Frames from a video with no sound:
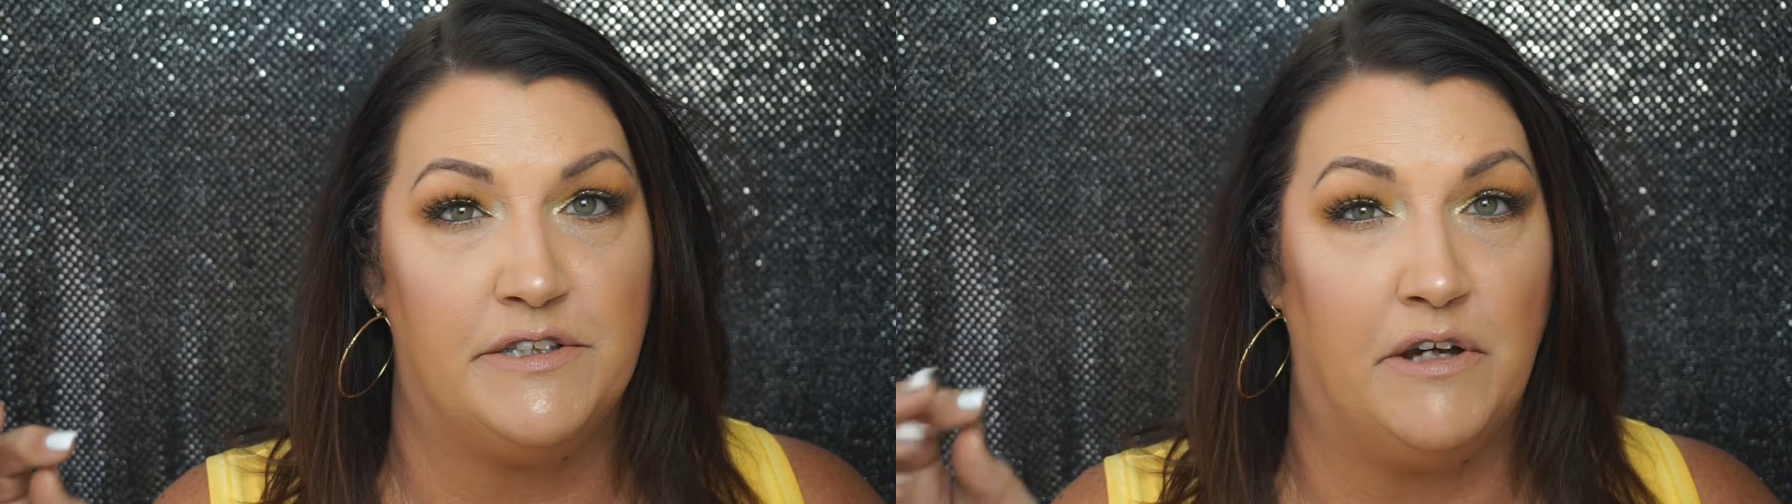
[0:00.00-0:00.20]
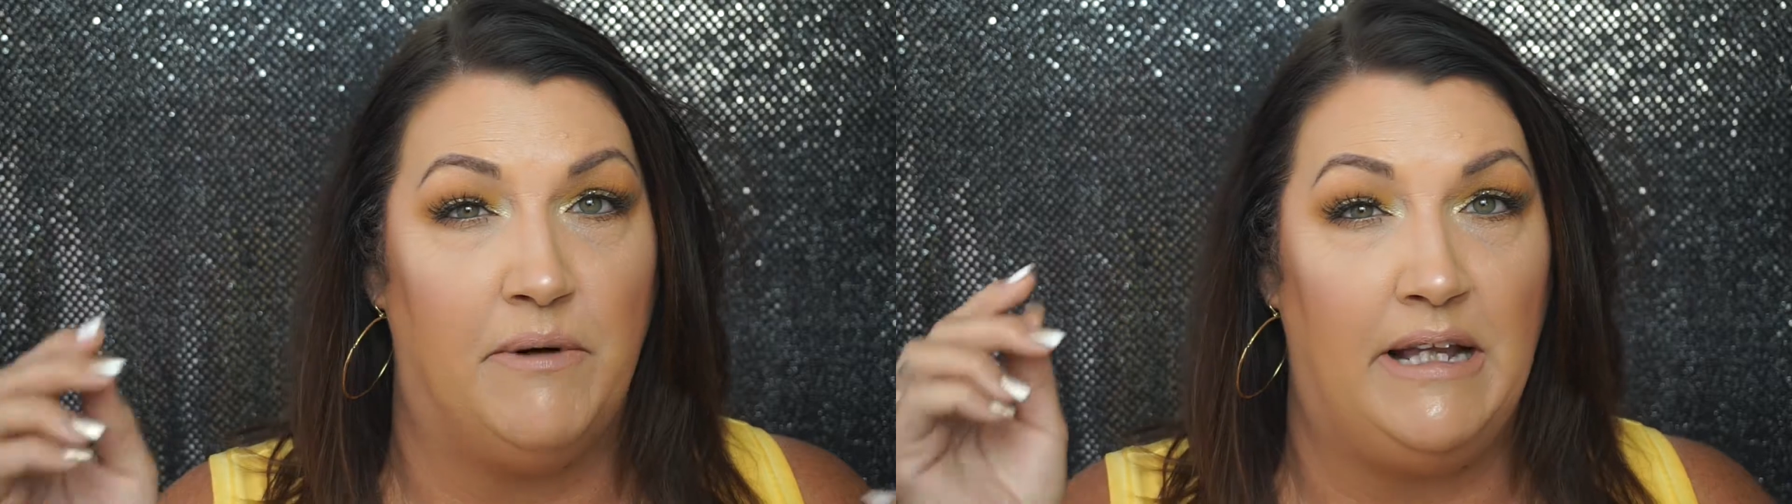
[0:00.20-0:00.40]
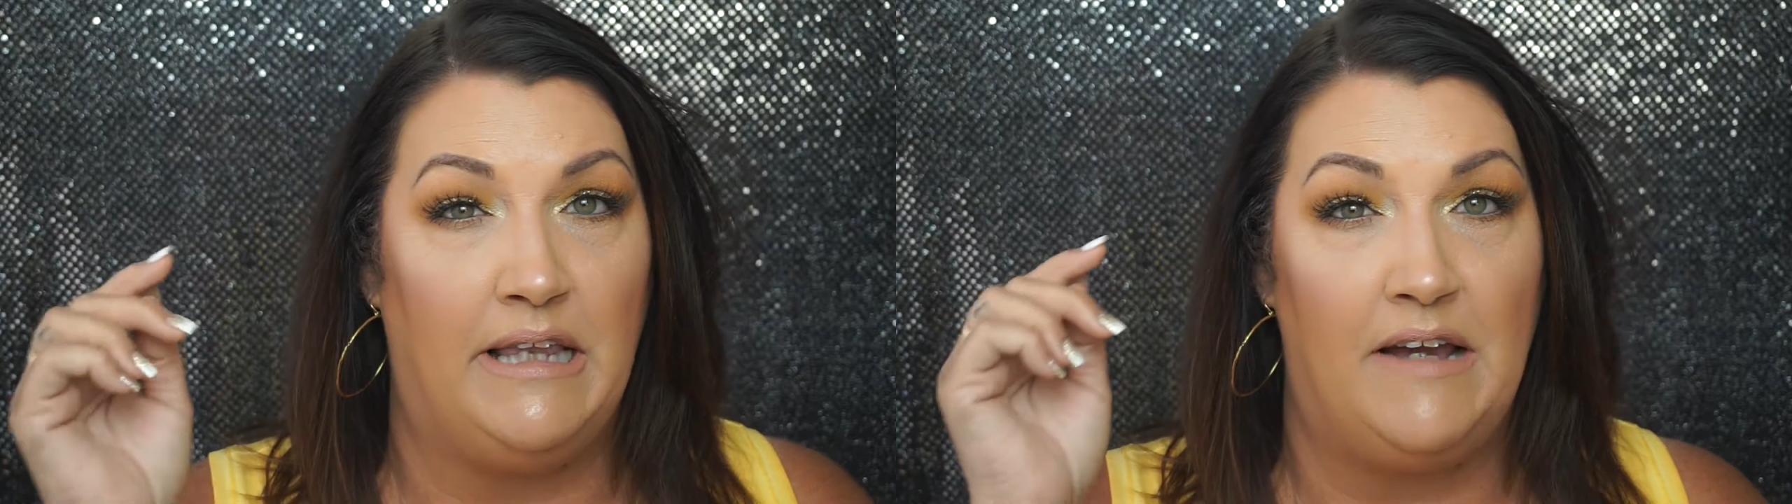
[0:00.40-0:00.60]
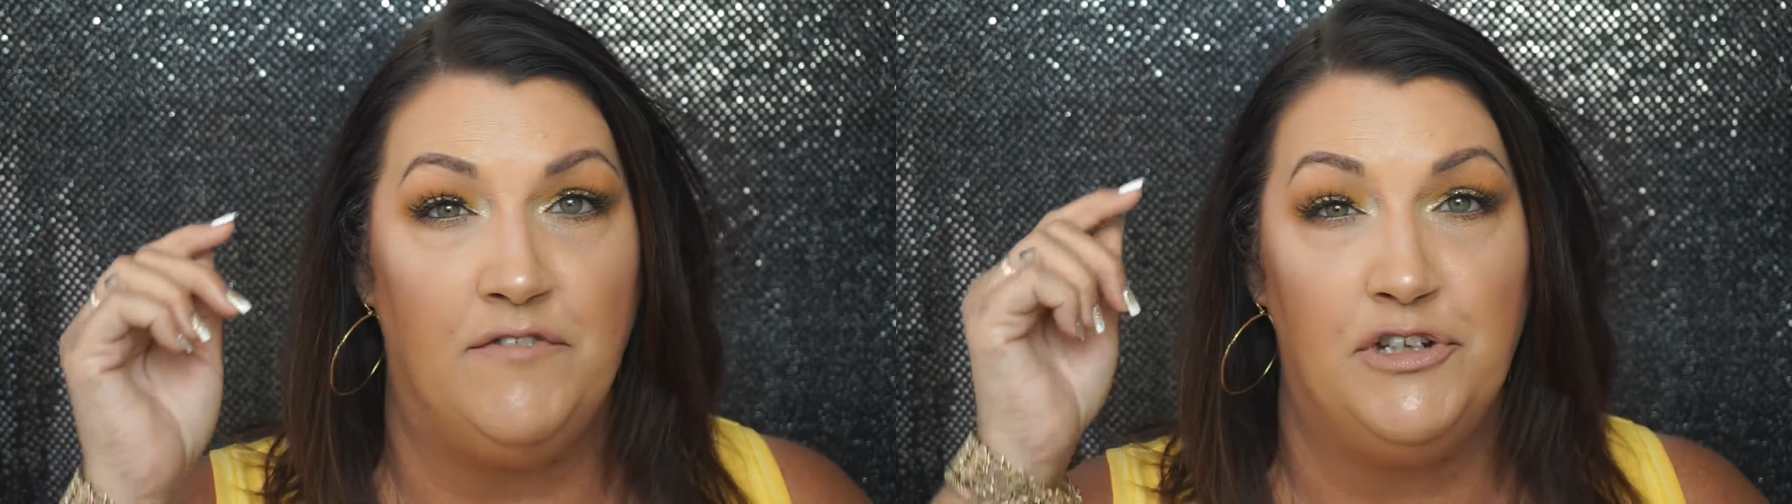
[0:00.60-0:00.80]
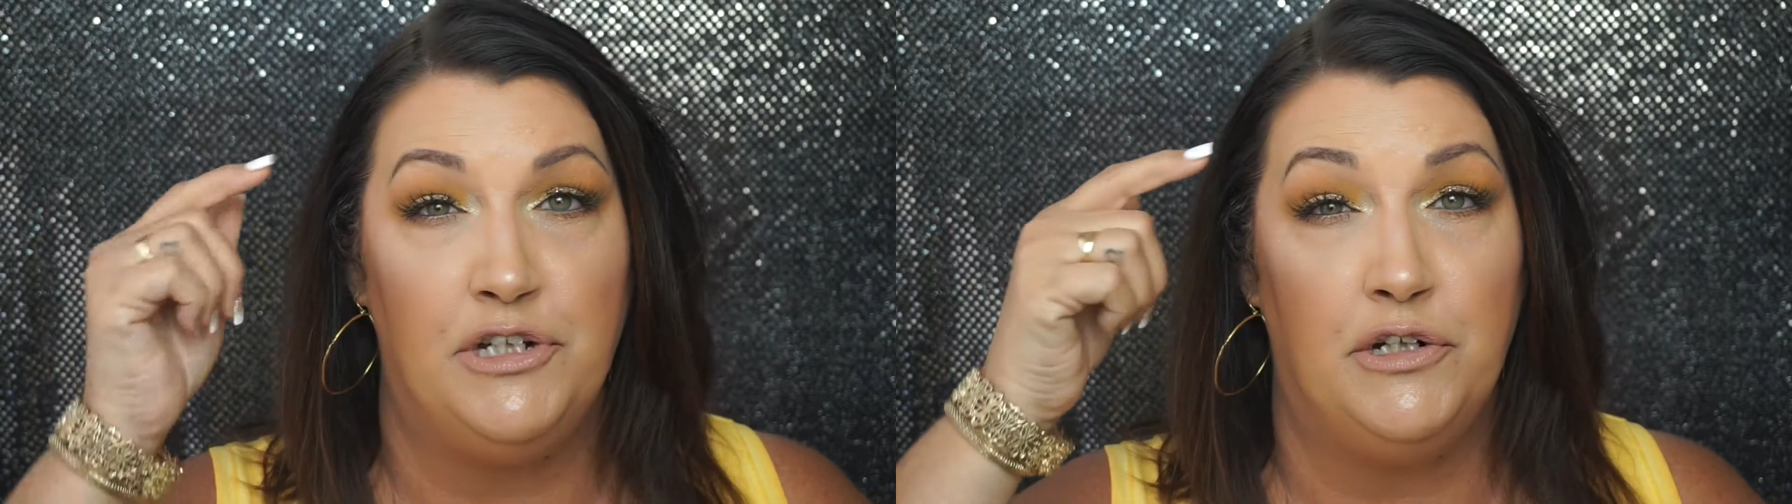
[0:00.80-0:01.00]
So I
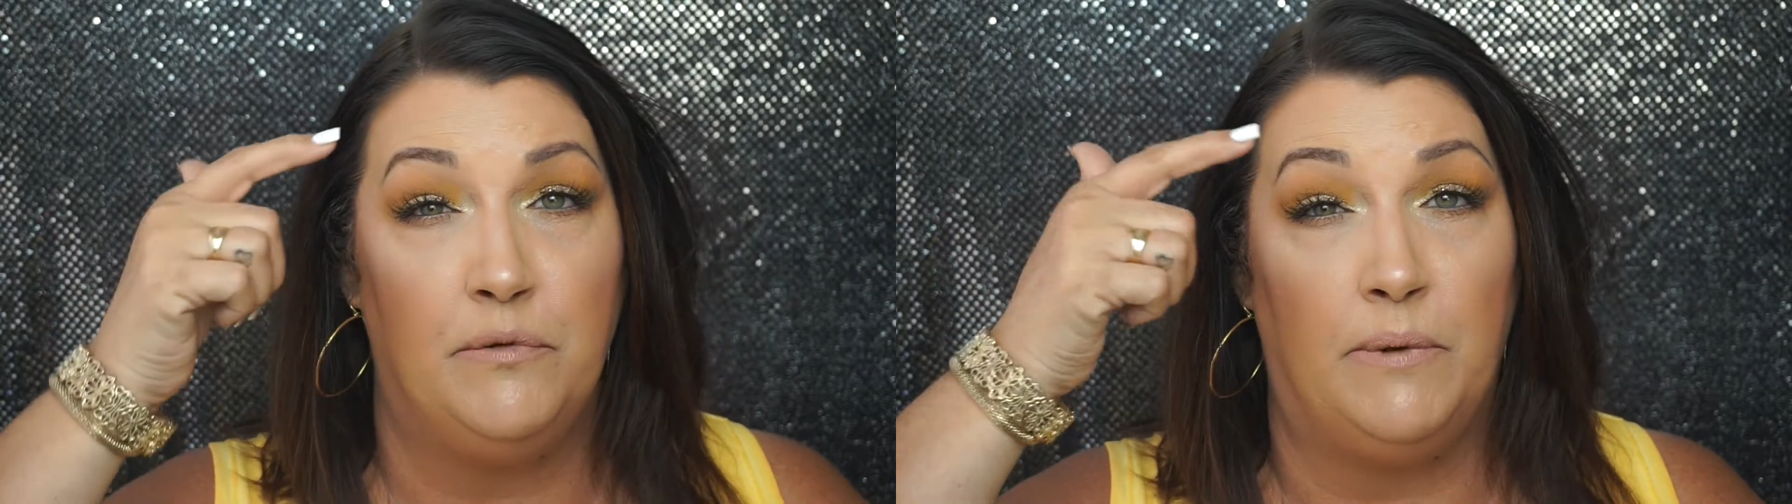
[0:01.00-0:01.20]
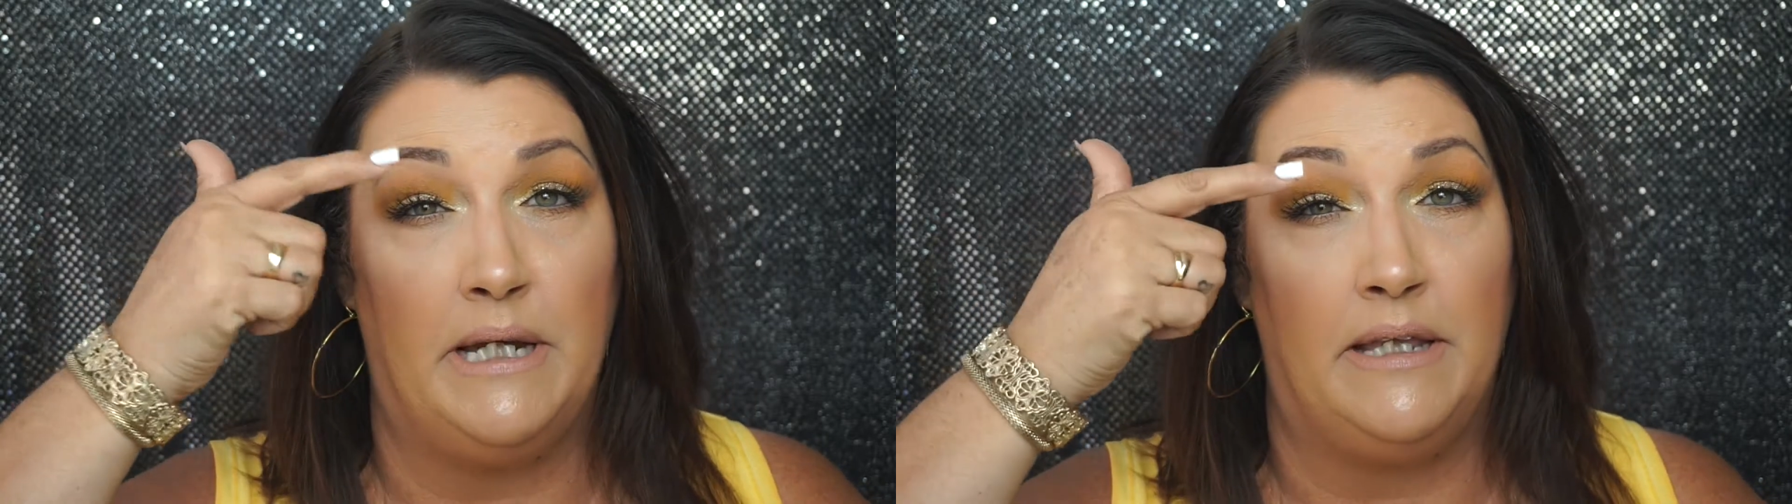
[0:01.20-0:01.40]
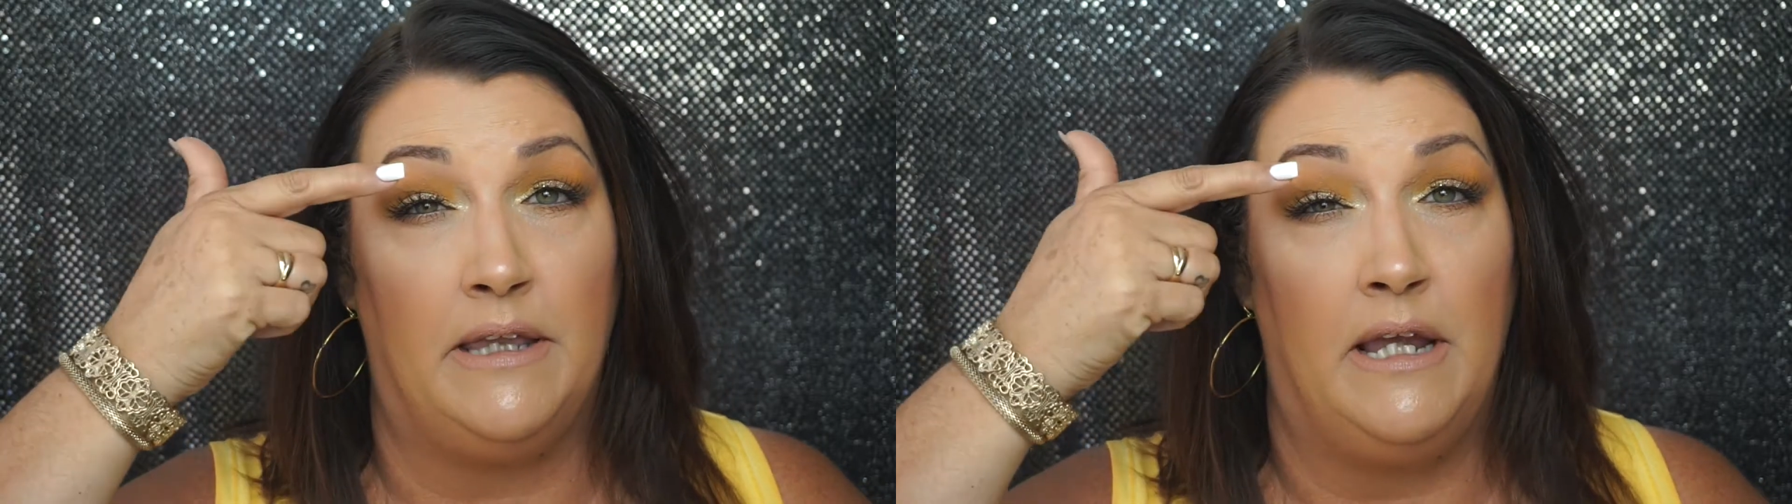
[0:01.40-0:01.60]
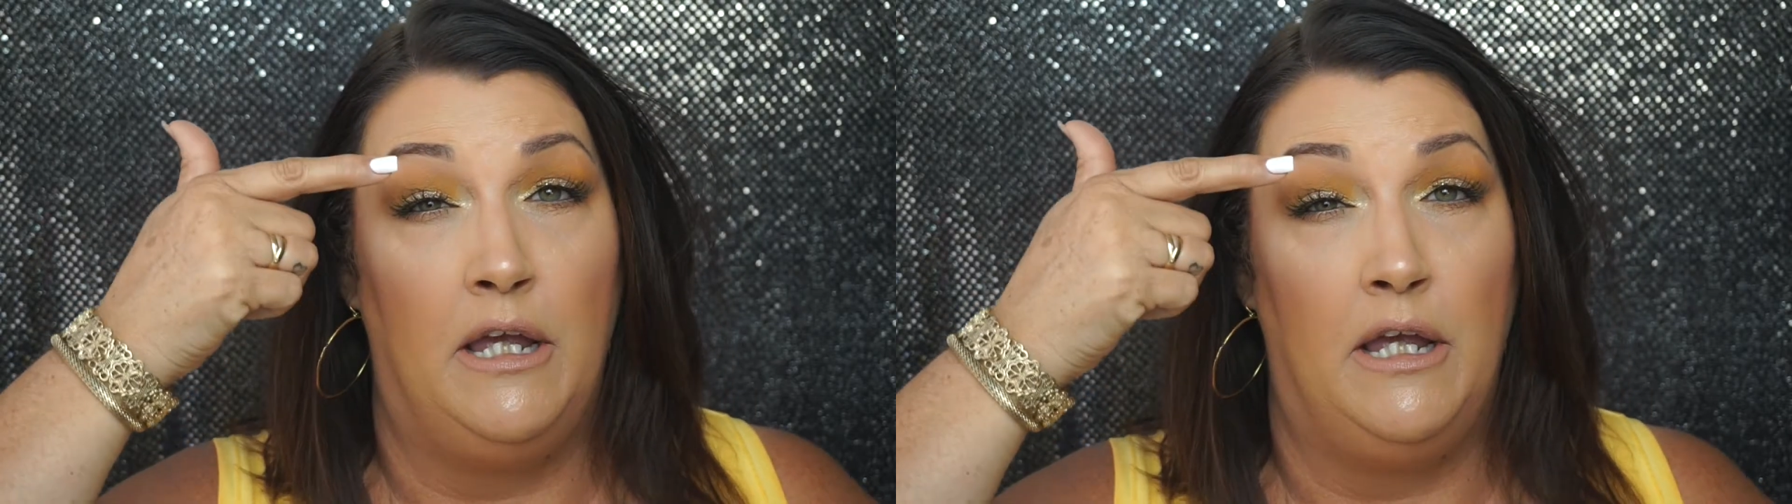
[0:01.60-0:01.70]
left you with